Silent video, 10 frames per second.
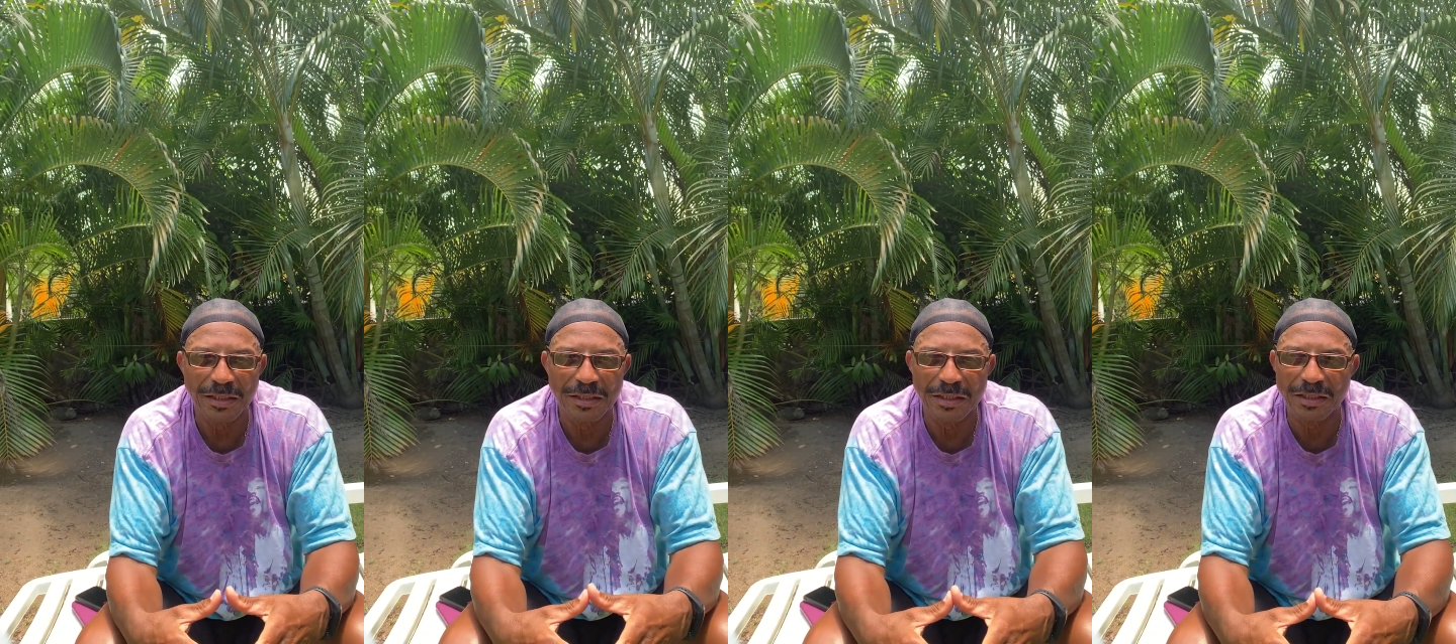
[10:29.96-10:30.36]

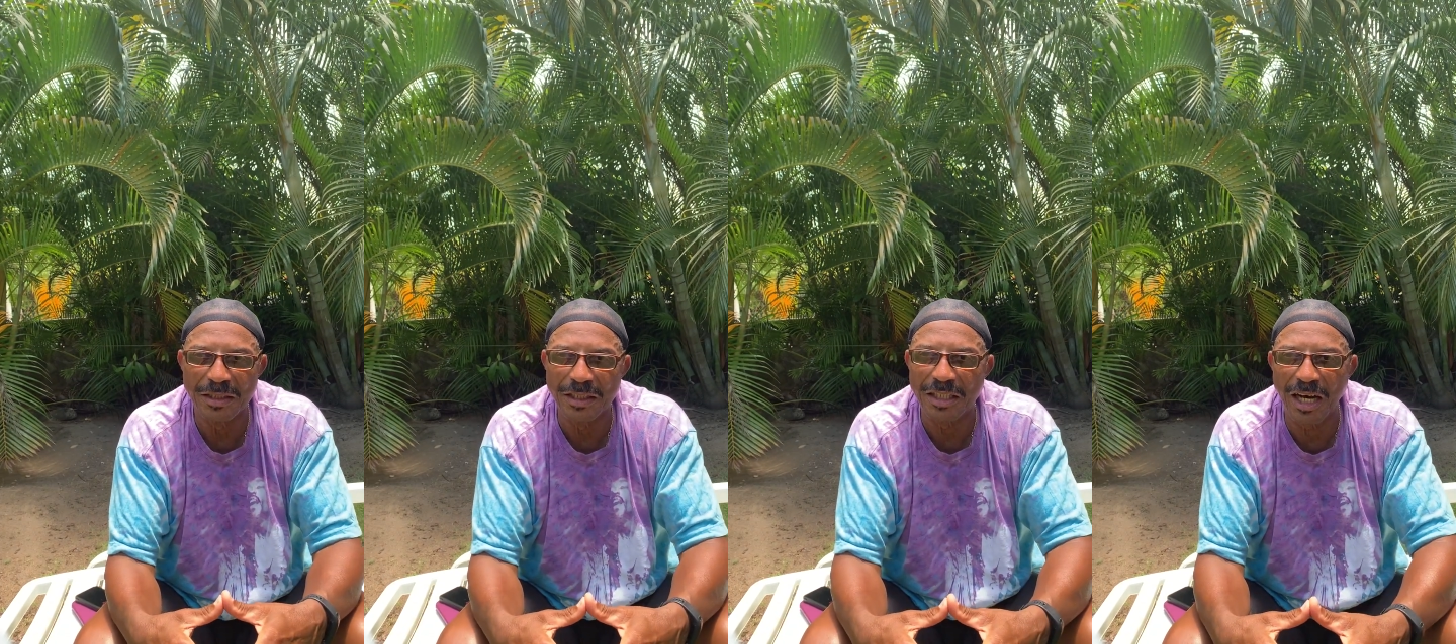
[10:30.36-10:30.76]

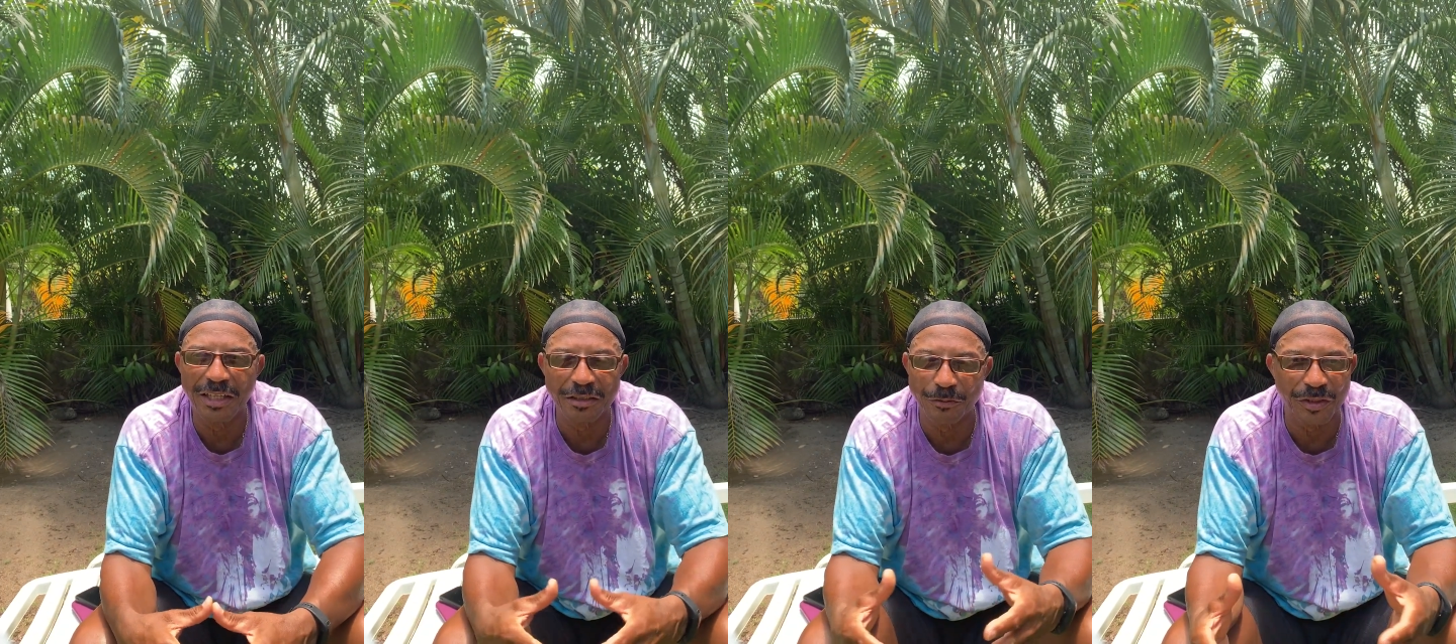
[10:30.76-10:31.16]
and the
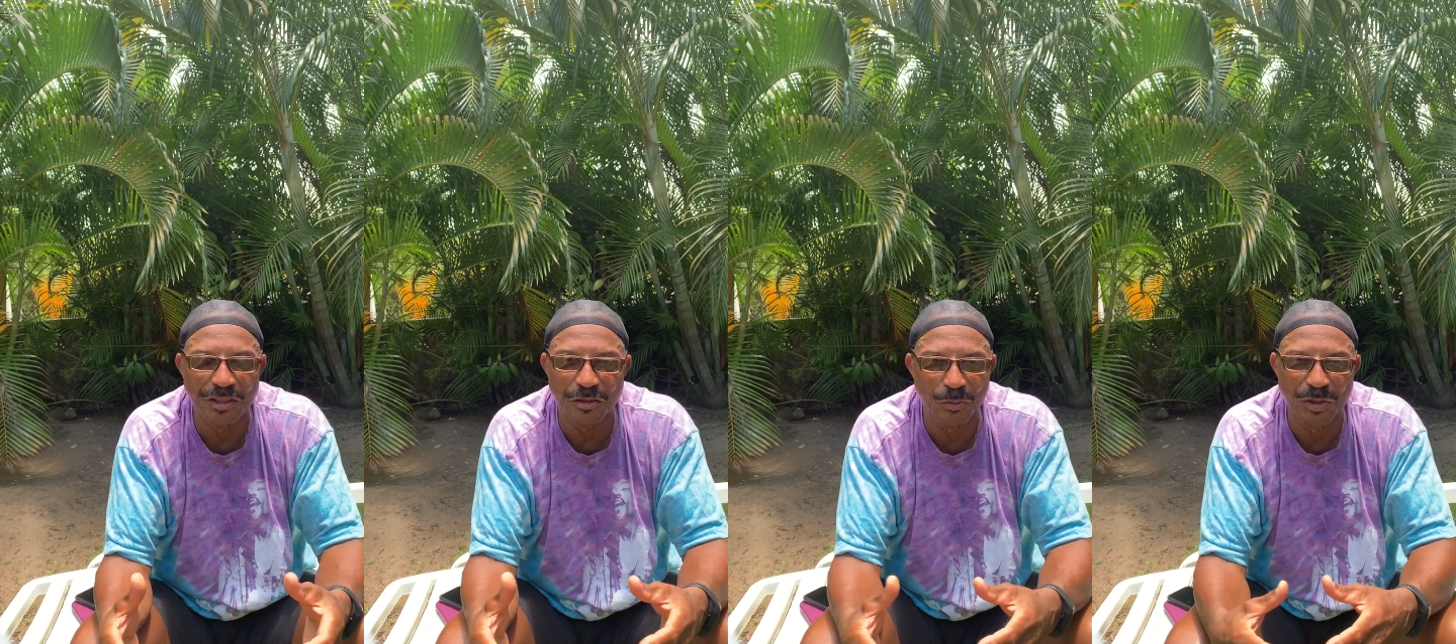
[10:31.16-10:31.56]
kinds of
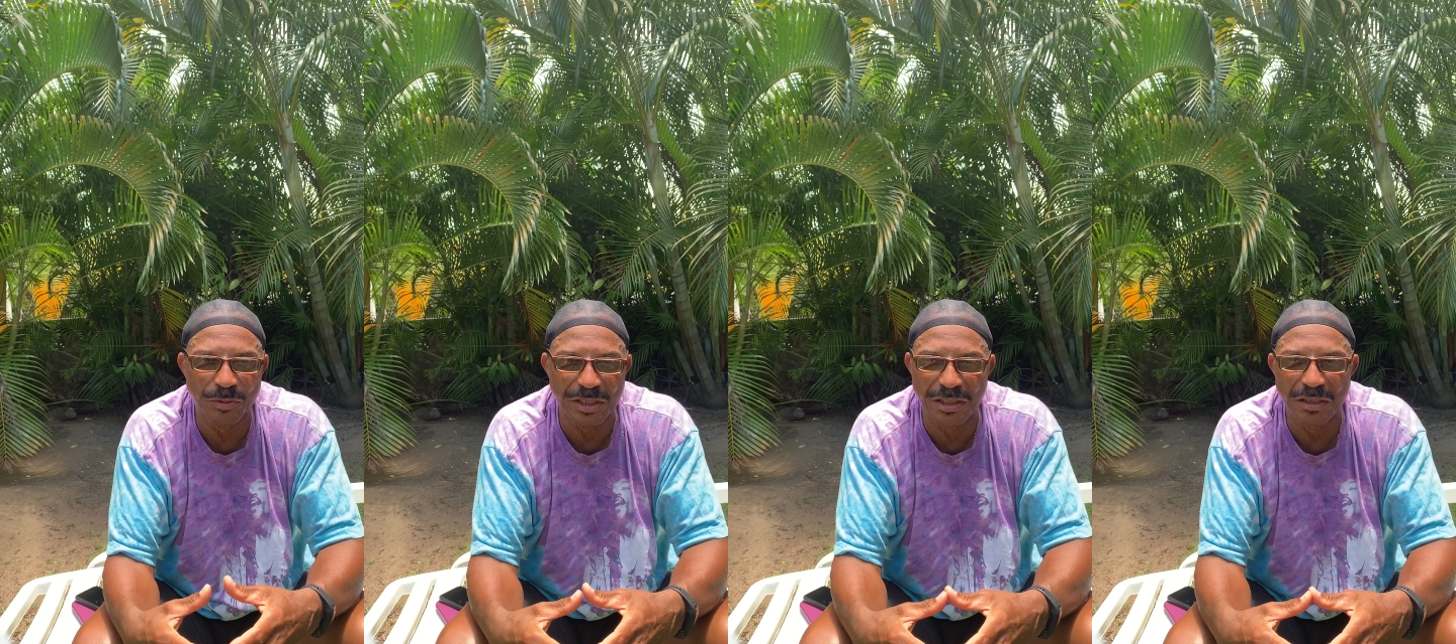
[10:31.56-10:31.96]
things that we
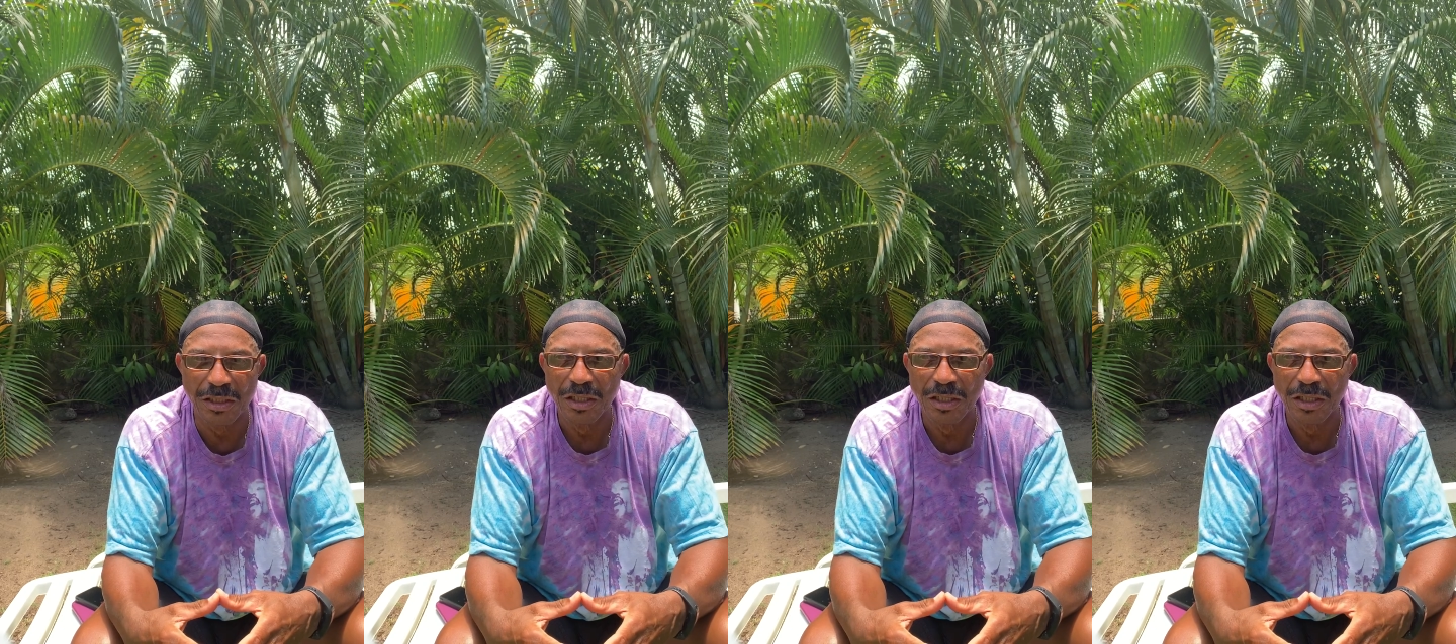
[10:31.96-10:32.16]
would eat